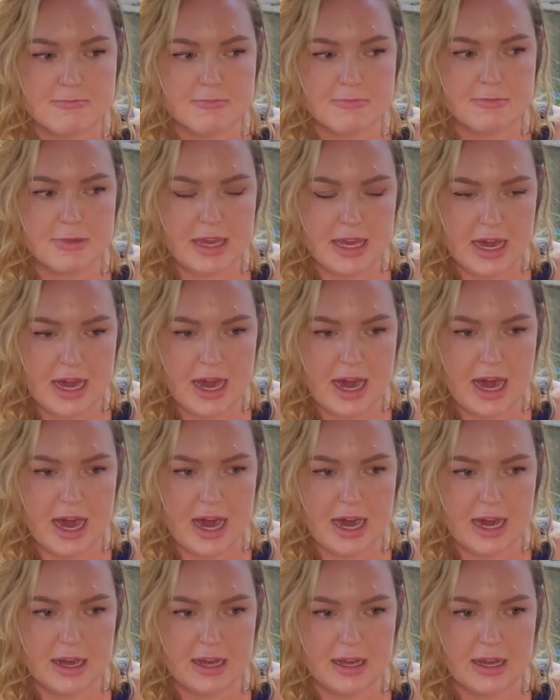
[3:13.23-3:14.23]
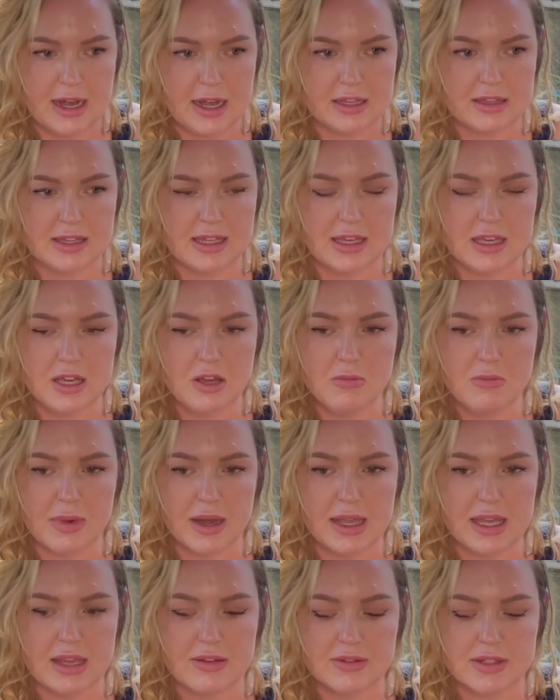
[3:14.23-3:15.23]
Yeah, I think you
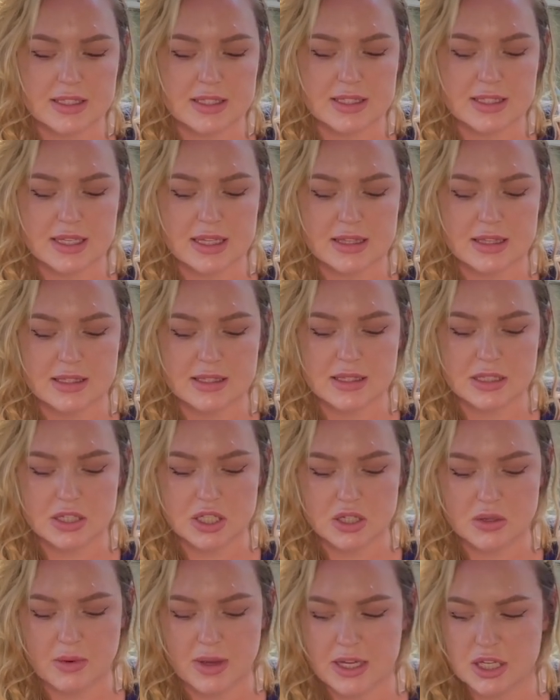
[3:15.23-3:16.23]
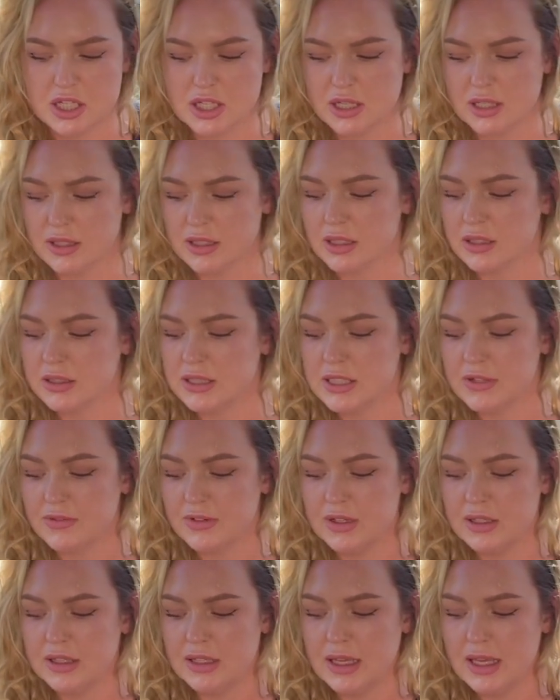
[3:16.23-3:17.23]
might even see the situation a little
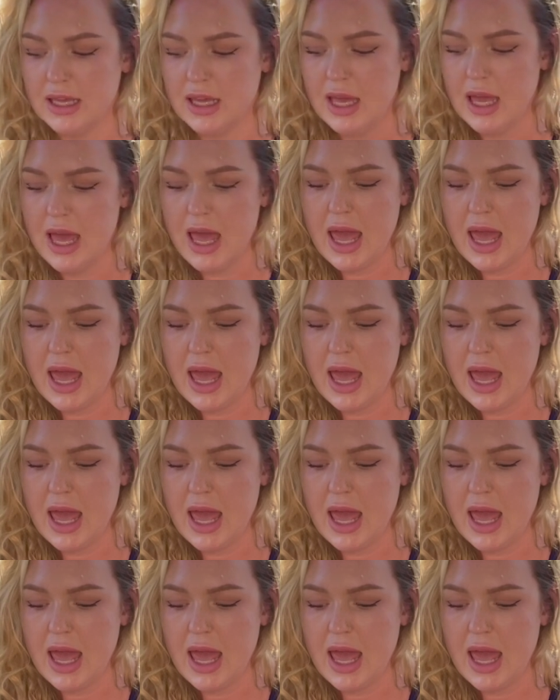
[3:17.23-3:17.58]
differently.